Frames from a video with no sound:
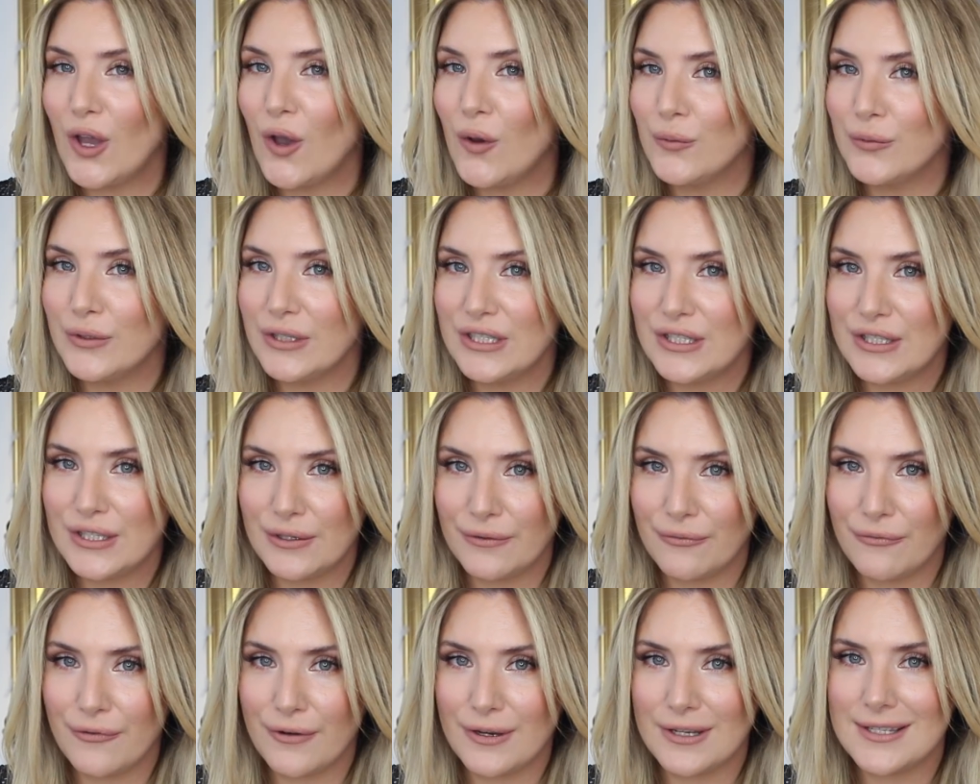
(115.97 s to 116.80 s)
The only
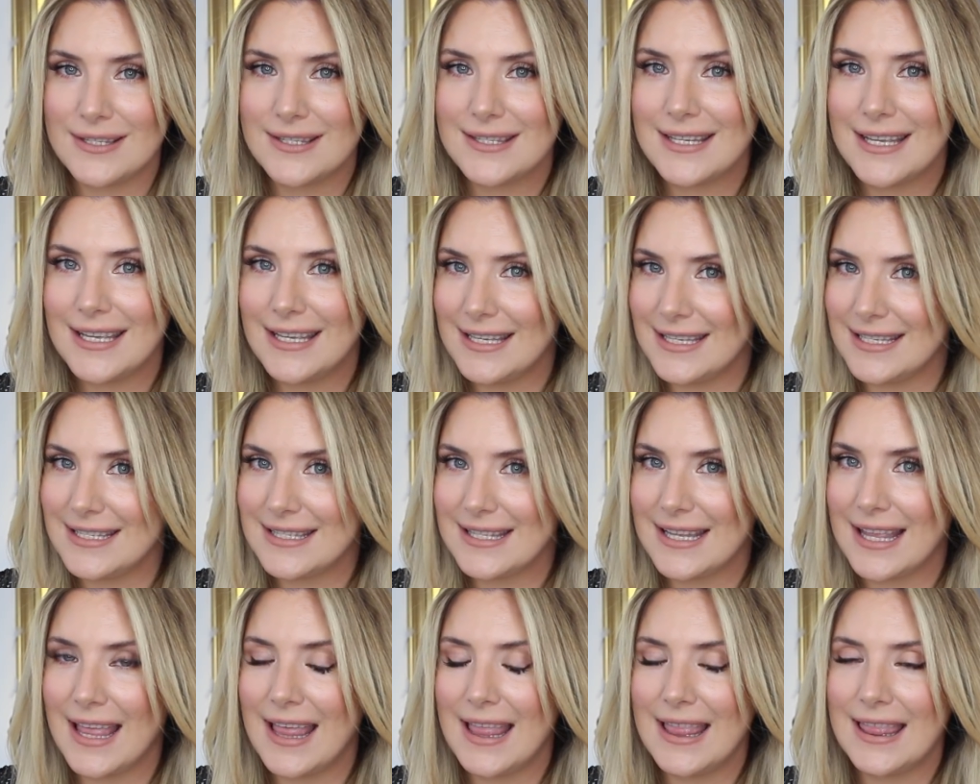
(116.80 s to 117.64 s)
difference
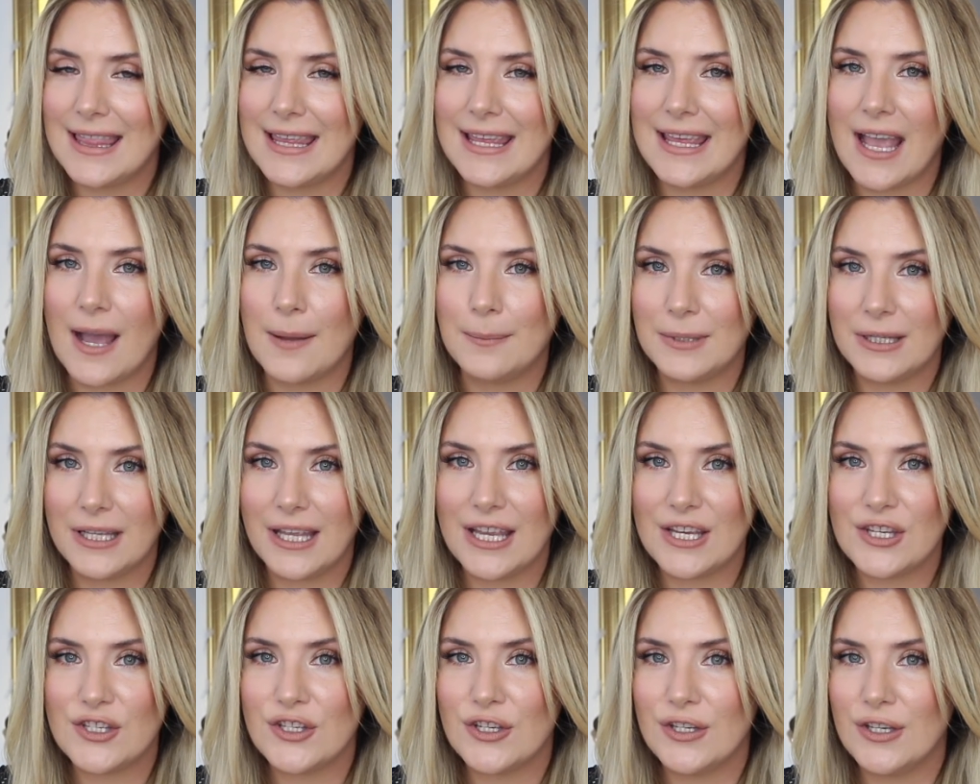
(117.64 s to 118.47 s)
is the
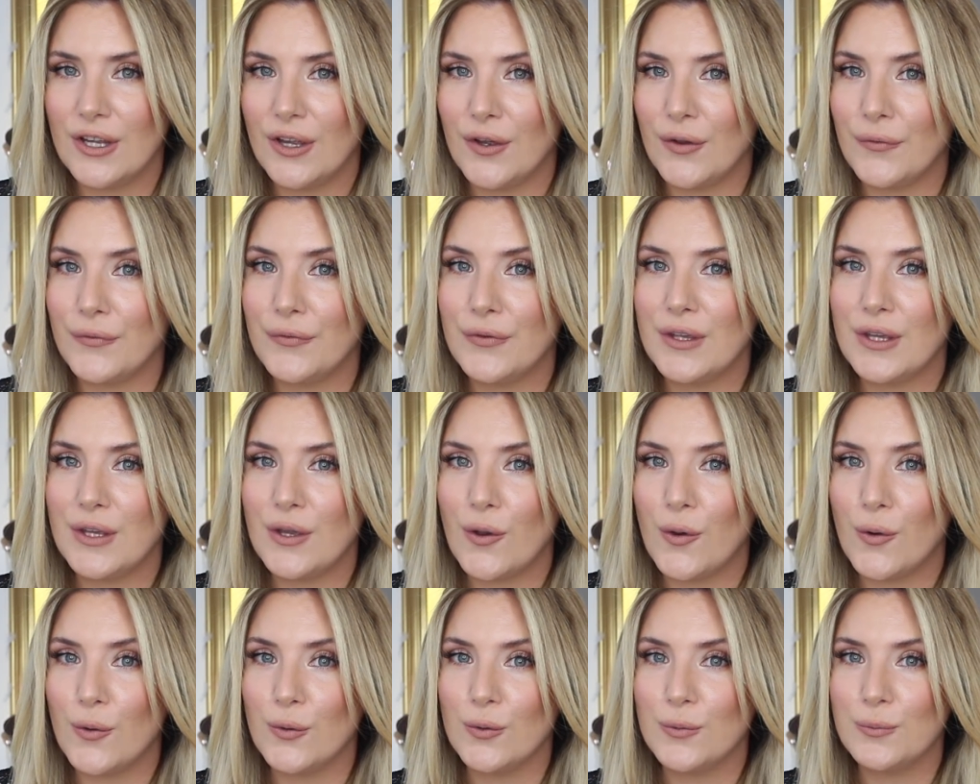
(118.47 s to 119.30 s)
application of
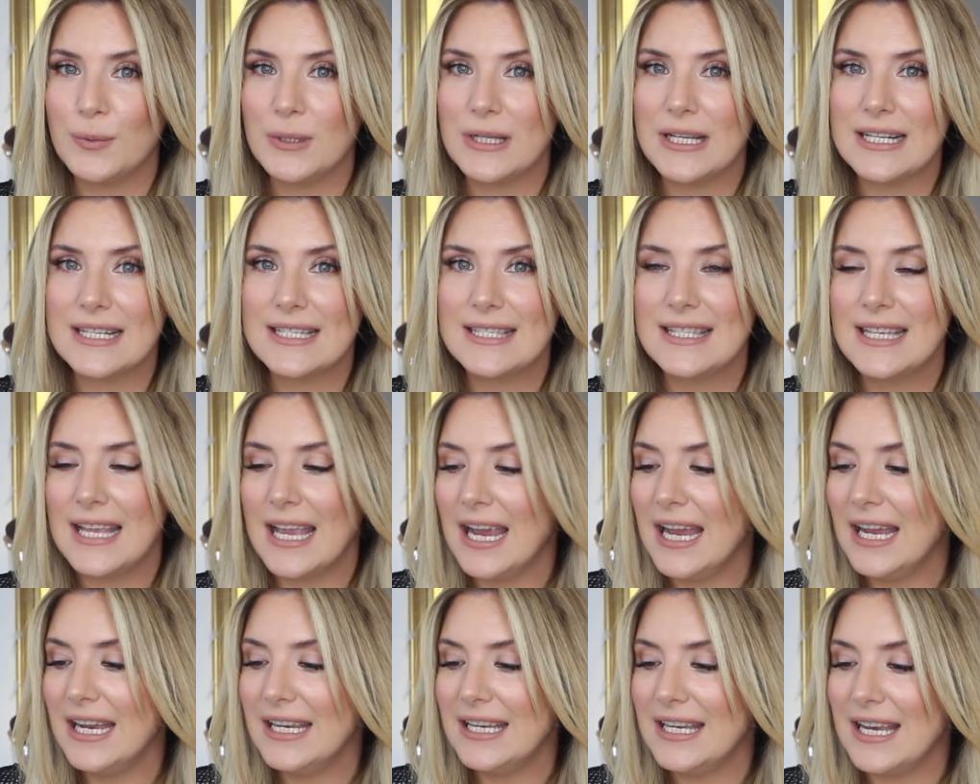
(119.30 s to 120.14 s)
the Olaplex
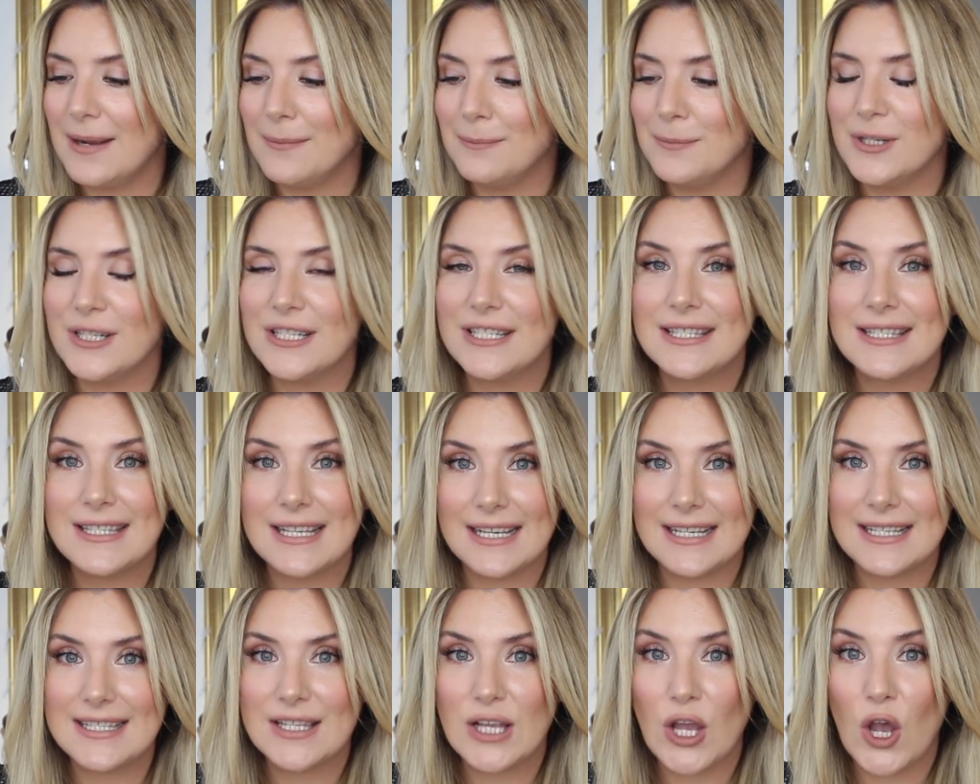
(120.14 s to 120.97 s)

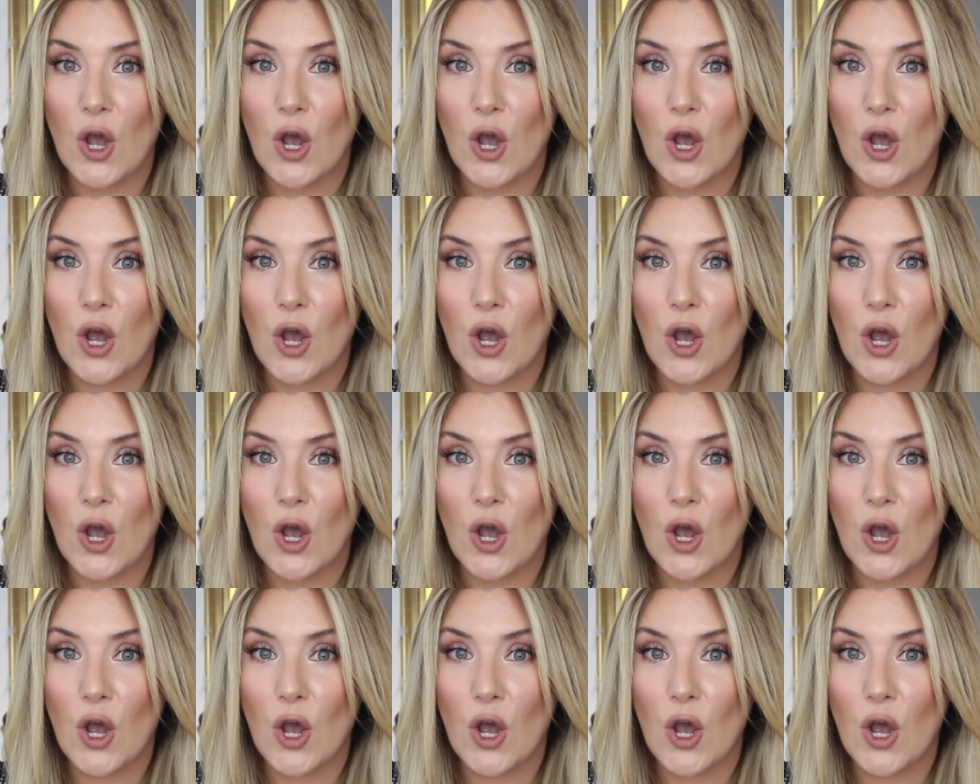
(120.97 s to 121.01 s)
#6